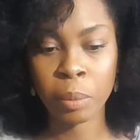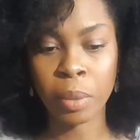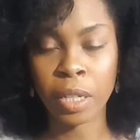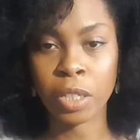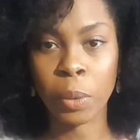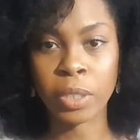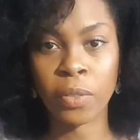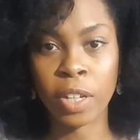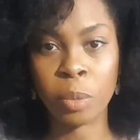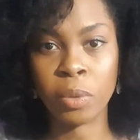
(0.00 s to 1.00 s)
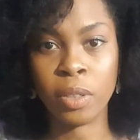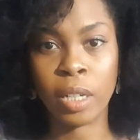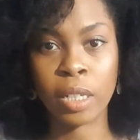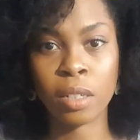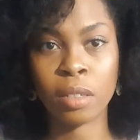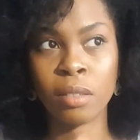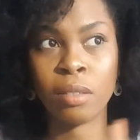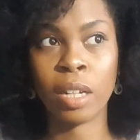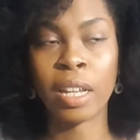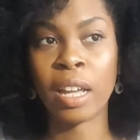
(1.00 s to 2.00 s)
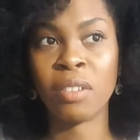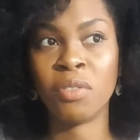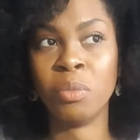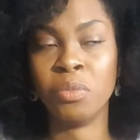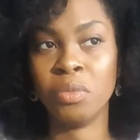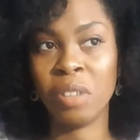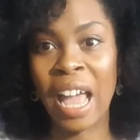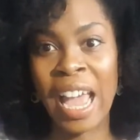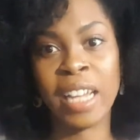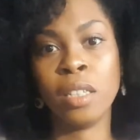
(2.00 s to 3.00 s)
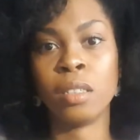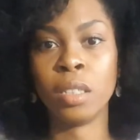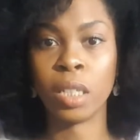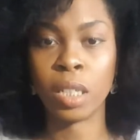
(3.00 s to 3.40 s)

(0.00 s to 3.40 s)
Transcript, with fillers: but I know it's available in like like from A's to